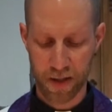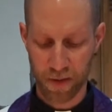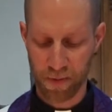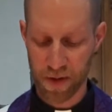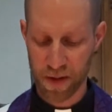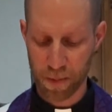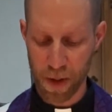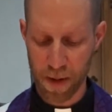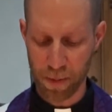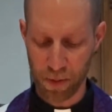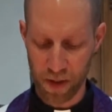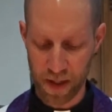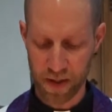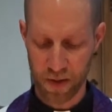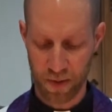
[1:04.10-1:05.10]
of his
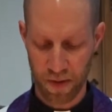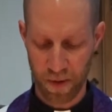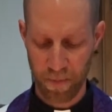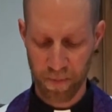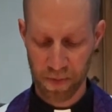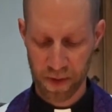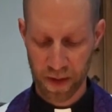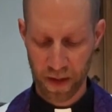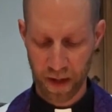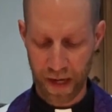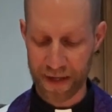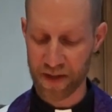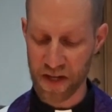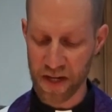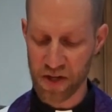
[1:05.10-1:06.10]
people Israel,
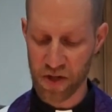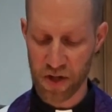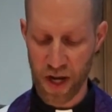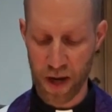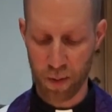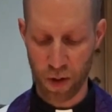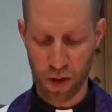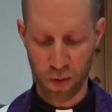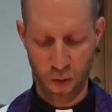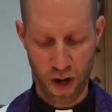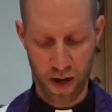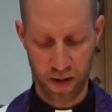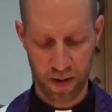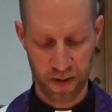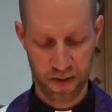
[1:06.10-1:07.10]
as each day
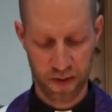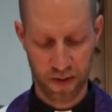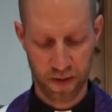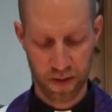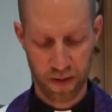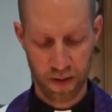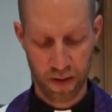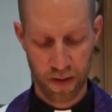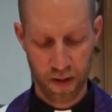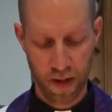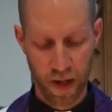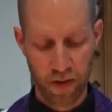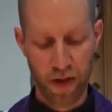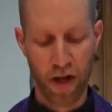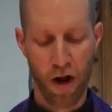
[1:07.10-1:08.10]
requires.
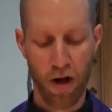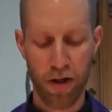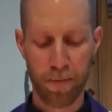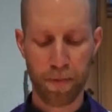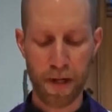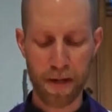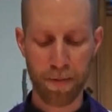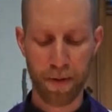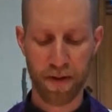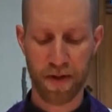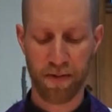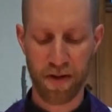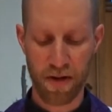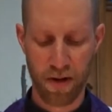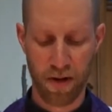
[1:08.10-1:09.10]
That all the peoples
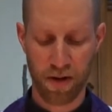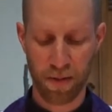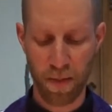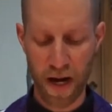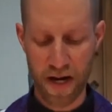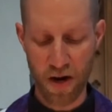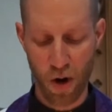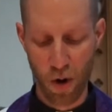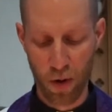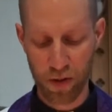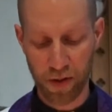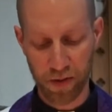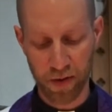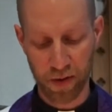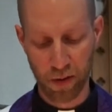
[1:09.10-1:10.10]
of the earth may
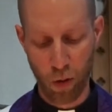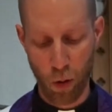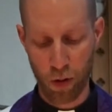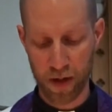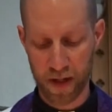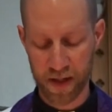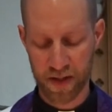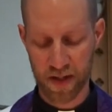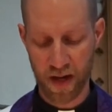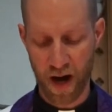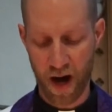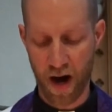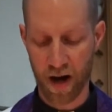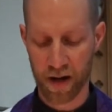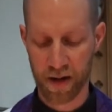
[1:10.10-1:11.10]
know that the Lord is
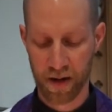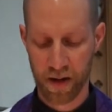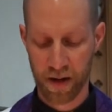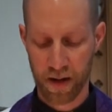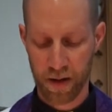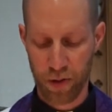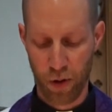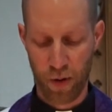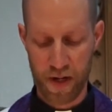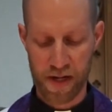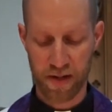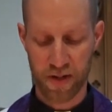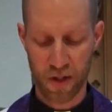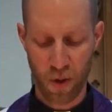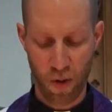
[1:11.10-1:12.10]
God, there
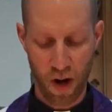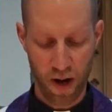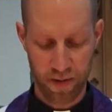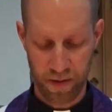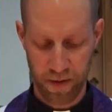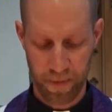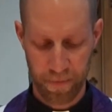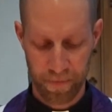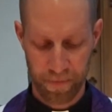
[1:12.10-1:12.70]
is no other.